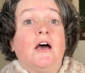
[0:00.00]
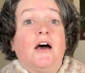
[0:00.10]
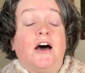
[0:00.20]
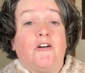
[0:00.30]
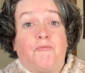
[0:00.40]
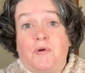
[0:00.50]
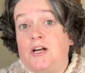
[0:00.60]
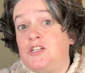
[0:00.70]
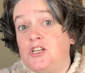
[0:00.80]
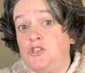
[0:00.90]
of
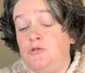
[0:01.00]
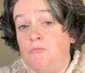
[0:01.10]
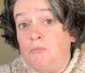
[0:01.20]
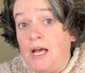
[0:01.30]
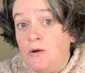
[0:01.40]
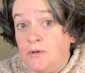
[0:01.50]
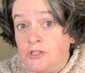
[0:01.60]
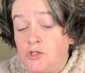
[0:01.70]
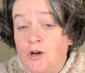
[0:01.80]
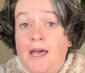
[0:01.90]
projects you might want
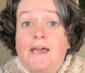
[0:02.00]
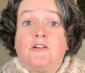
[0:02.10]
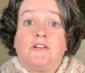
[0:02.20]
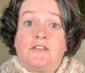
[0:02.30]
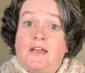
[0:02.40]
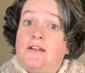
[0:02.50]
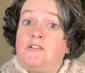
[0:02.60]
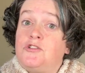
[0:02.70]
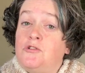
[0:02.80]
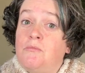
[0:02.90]
to try or
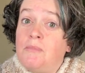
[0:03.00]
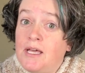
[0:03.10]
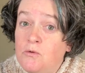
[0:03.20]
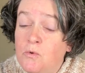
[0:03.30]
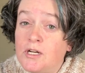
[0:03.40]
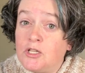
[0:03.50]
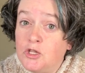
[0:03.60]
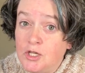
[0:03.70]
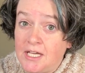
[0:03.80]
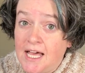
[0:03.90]
designers you might want to
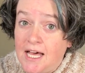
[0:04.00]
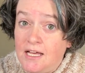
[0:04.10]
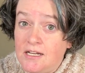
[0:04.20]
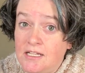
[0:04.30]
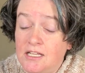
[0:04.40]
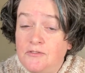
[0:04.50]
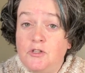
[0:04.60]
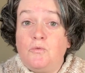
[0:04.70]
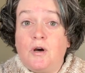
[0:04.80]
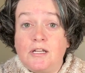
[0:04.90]
look at if
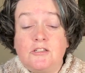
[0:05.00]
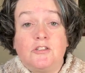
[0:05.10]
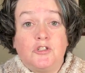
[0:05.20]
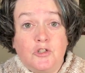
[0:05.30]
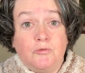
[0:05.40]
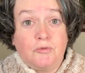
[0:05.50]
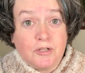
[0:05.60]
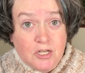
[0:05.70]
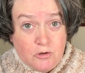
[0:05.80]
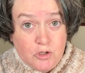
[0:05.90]
you wanted to do
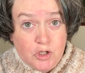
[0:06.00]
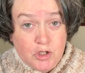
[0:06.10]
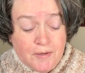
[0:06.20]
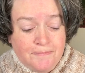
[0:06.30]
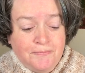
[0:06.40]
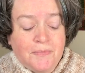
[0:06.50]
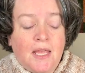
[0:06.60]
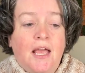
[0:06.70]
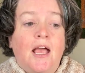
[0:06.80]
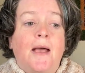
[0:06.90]
brioche.
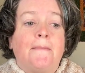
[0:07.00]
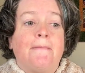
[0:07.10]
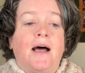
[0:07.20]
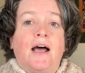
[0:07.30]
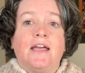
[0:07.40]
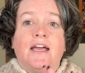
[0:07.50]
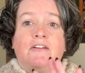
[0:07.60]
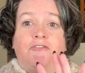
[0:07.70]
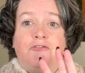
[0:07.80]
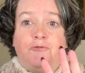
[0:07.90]
I
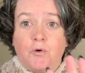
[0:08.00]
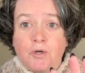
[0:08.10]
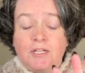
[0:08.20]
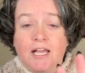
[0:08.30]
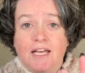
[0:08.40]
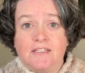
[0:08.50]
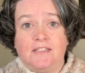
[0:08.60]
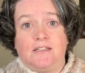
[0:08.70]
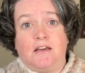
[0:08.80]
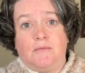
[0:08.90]
have 4
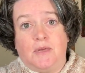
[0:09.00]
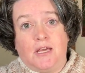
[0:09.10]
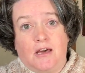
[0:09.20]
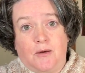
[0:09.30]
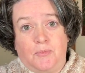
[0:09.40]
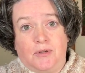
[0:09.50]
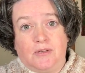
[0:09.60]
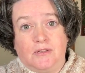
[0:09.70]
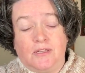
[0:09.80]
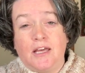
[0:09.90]
classes coming up
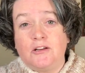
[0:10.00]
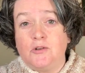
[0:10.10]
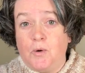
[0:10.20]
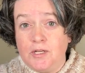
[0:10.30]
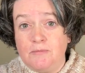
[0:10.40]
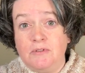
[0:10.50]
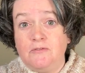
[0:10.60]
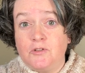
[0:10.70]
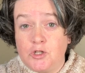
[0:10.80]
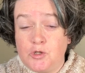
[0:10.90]
that are going to be
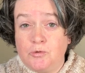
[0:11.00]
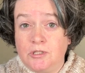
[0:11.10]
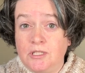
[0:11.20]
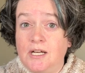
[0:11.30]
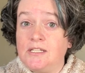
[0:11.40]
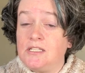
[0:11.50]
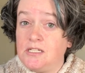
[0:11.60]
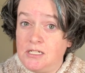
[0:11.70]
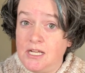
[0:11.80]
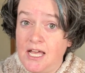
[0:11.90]
virtual on
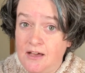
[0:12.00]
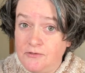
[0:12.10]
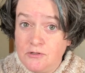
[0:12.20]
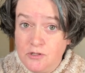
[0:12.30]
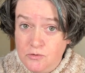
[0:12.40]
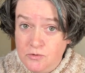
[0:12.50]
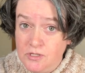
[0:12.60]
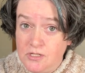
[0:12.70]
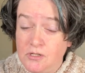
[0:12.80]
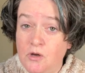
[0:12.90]
Sunday
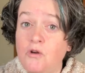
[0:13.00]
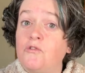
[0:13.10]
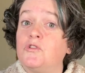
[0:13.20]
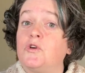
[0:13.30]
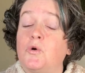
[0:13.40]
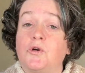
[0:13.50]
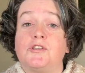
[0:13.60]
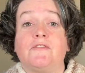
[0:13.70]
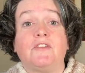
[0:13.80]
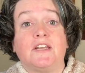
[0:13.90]
afternoons over the
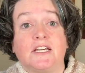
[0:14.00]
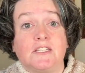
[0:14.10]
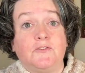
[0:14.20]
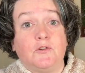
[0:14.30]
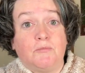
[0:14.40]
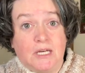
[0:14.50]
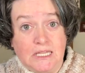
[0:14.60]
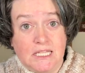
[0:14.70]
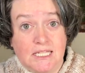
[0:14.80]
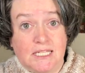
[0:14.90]
course of the next few
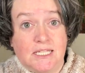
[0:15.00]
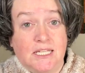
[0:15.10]
months.